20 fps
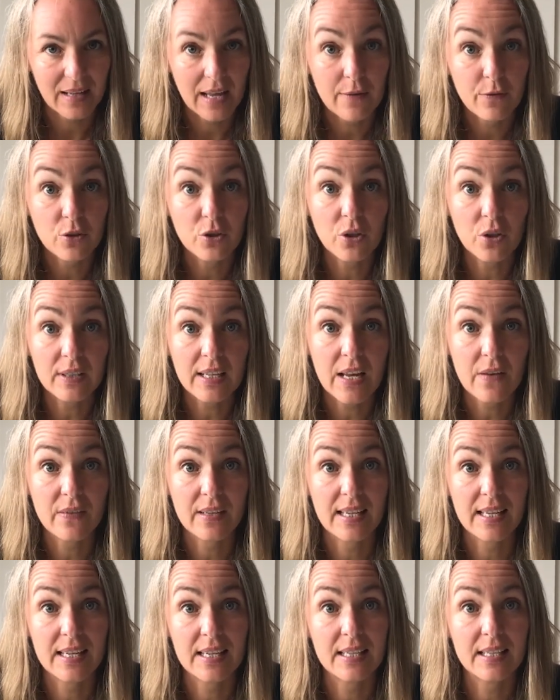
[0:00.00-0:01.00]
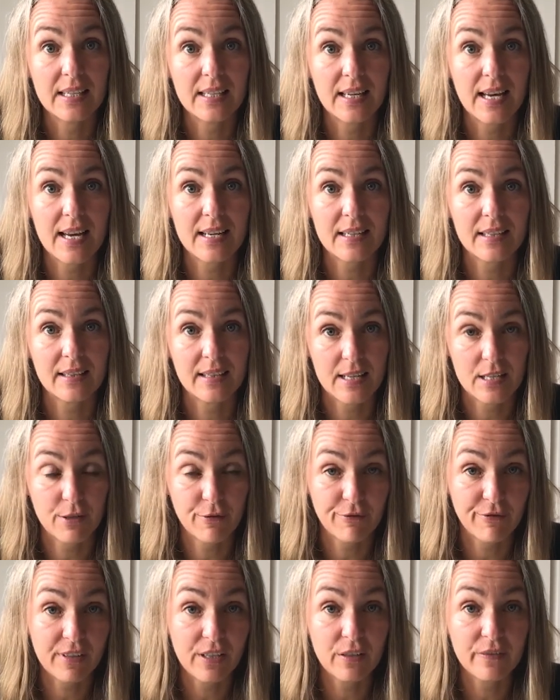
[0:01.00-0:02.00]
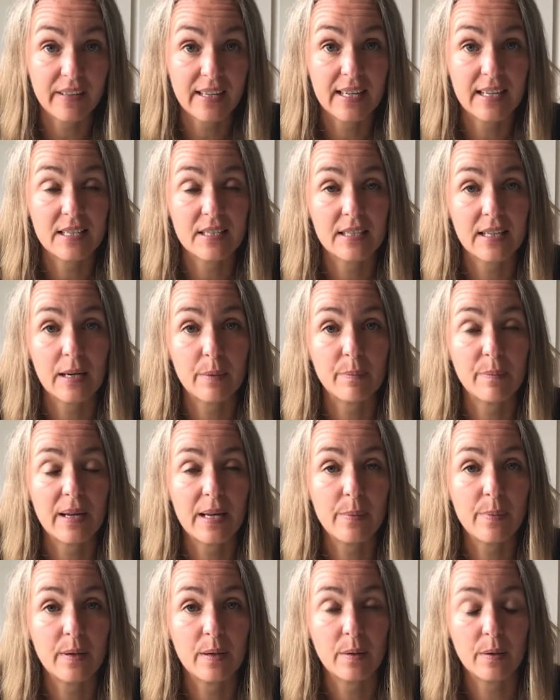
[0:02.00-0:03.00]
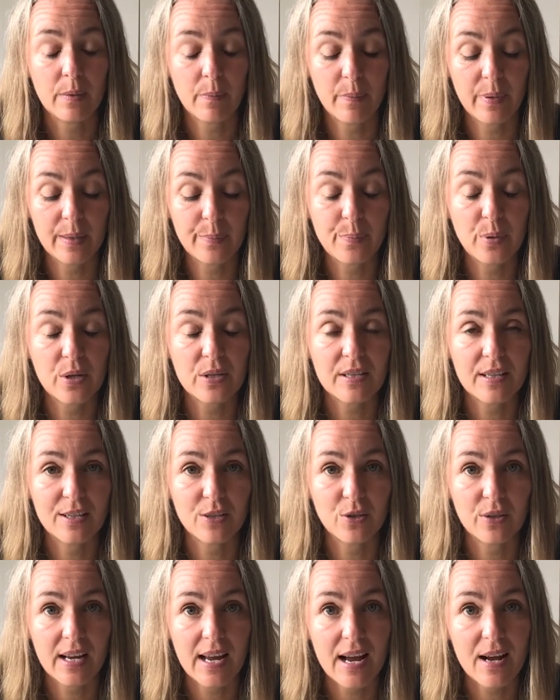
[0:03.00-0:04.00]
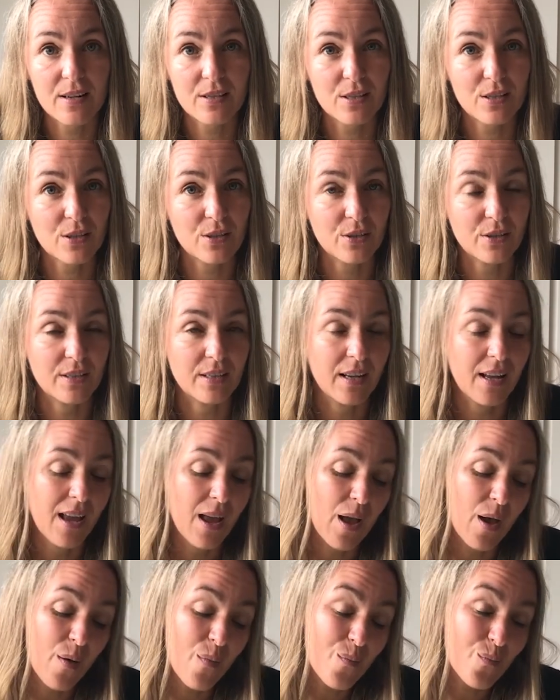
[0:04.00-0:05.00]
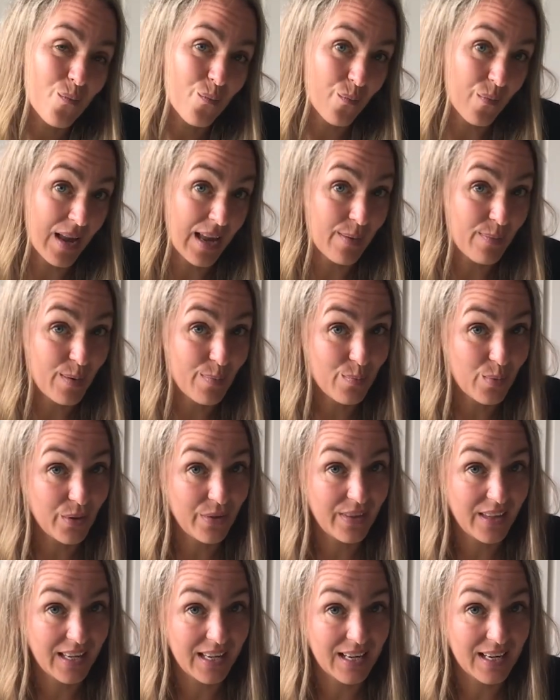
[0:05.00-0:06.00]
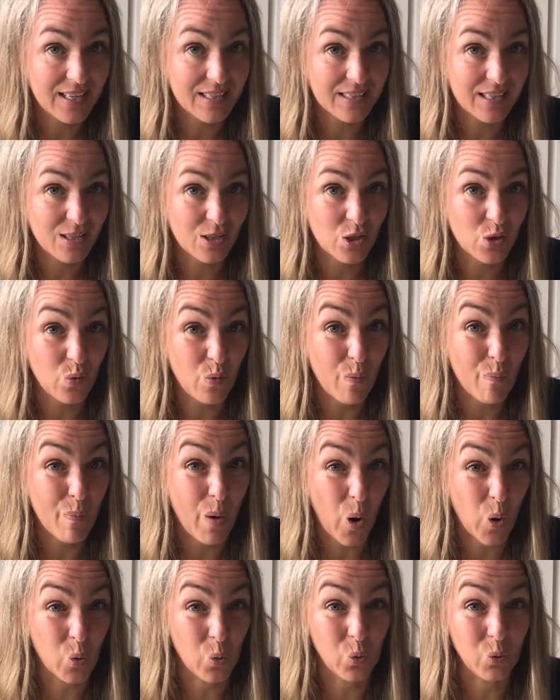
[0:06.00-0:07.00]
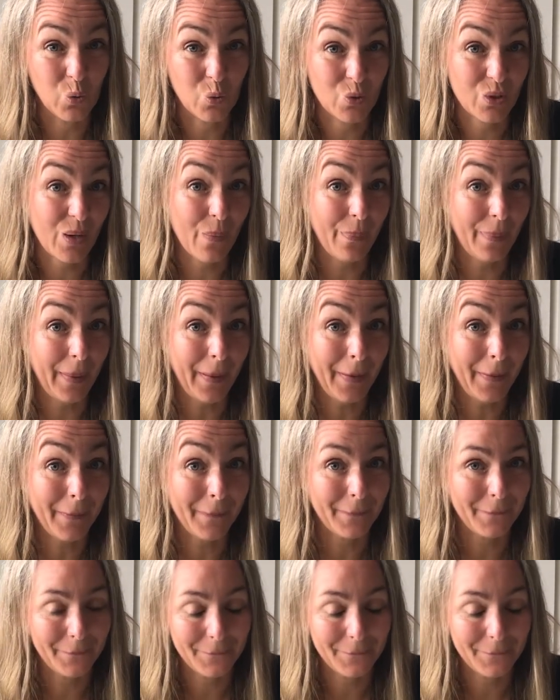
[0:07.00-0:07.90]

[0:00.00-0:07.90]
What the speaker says: If you don't have an egg carton that's free of eggs yet, maybe a big person in your house could maybe put the eggs into a bowl or something.